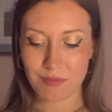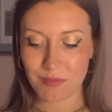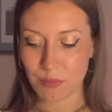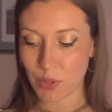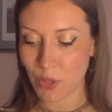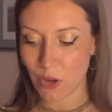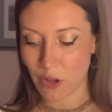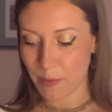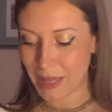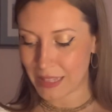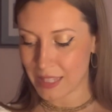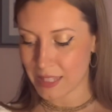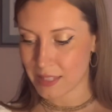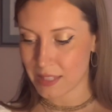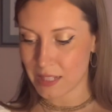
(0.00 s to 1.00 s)
put all my
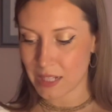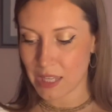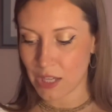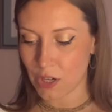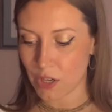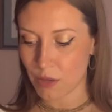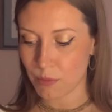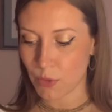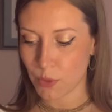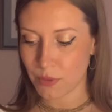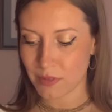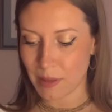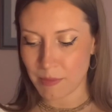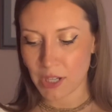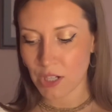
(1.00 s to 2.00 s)
lists in here. I'm
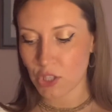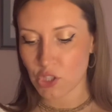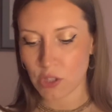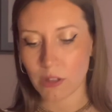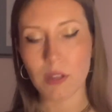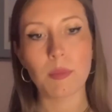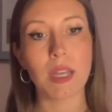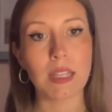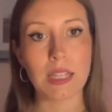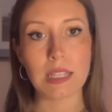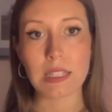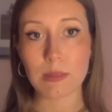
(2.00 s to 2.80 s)
not going to show you my lists